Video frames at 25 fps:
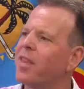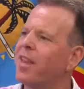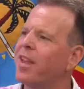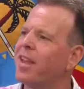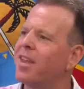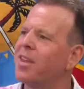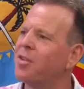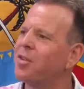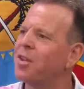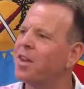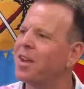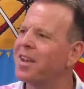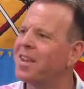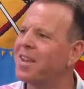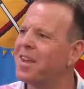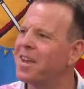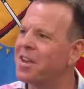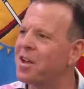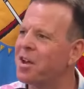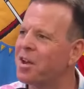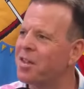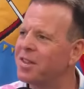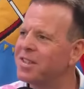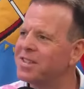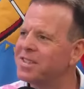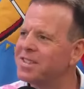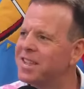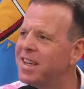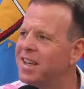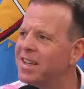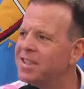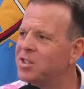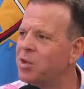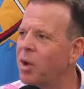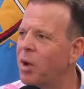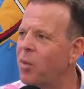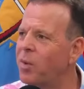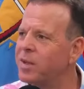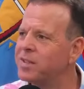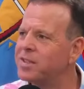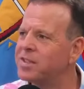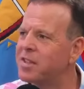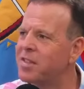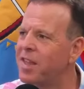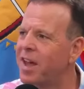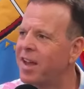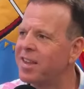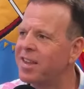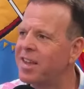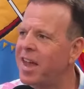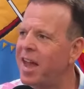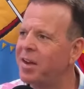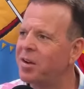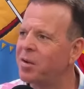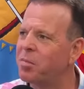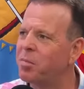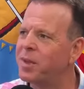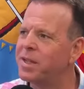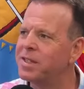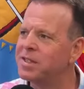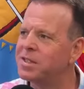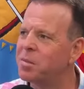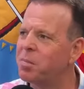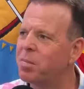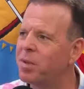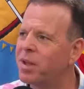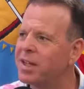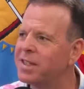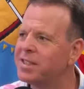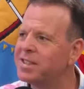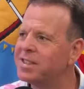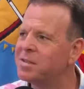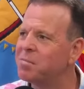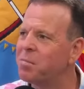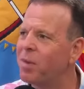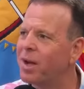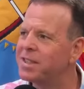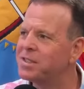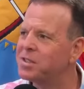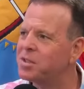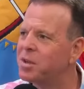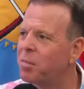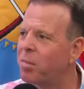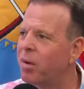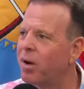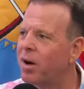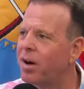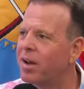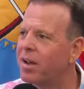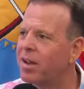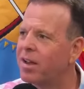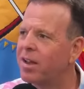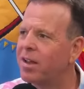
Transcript: You'll get a kick out of this. So I went to that Gator Pizza place in Meisner Park.